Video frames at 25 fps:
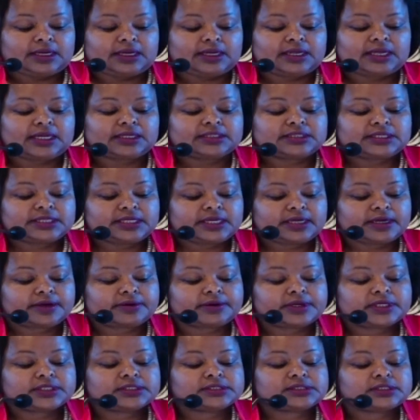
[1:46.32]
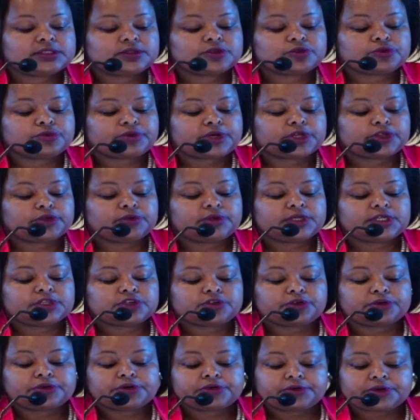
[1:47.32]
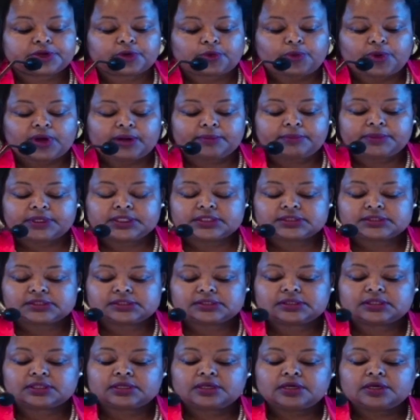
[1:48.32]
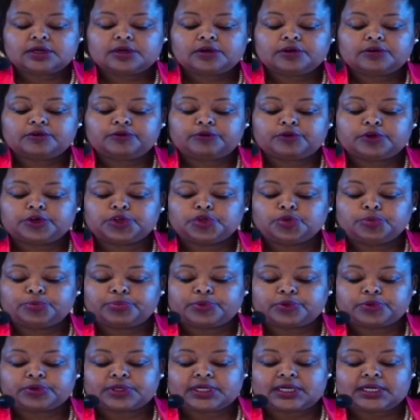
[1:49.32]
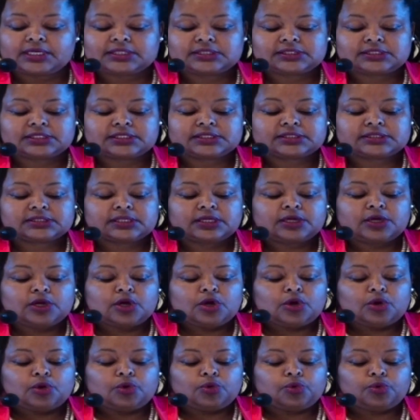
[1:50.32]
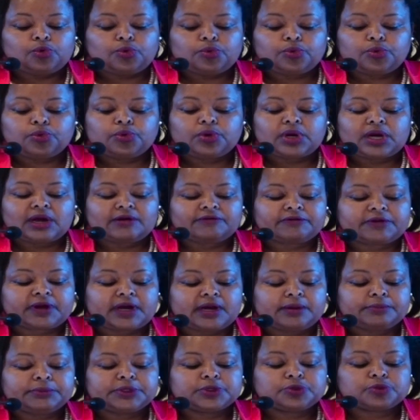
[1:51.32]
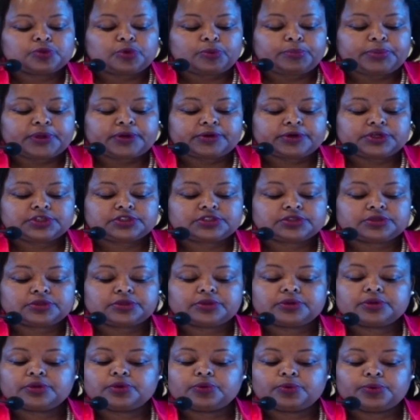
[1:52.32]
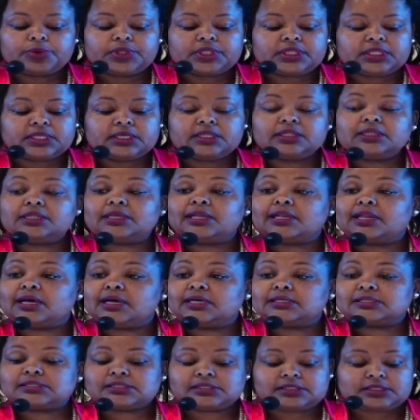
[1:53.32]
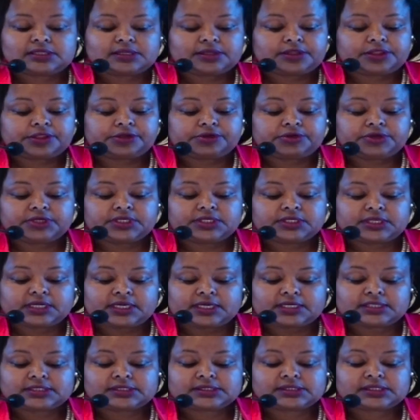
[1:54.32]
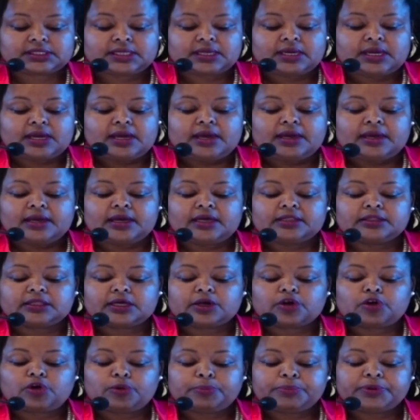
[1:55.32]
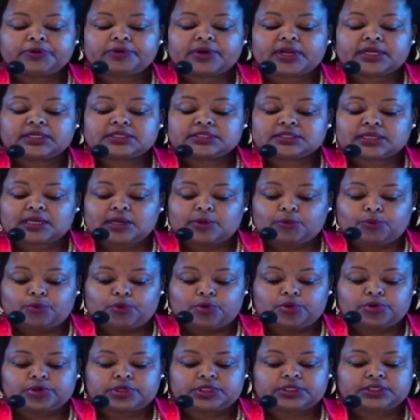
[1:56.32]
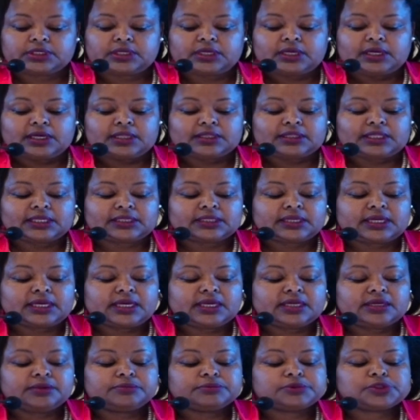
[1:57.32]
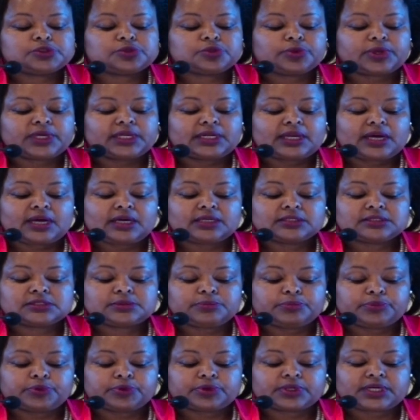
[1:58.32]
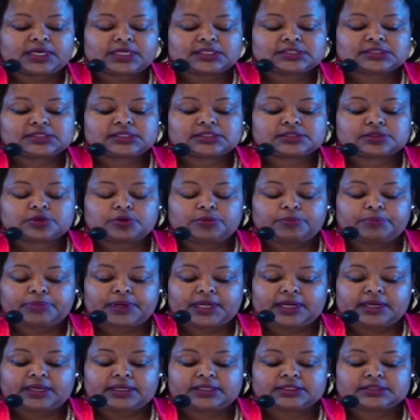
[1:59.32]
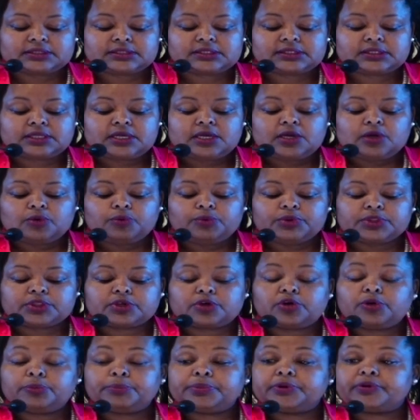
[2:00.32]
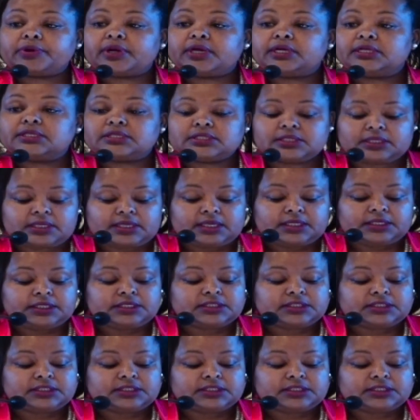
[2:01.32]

and adherence to regulatory requirements for new broadcasters who have come into operation within the last three years, and the Copyright Award that aims to enhance broadcasters' compliance with copyright and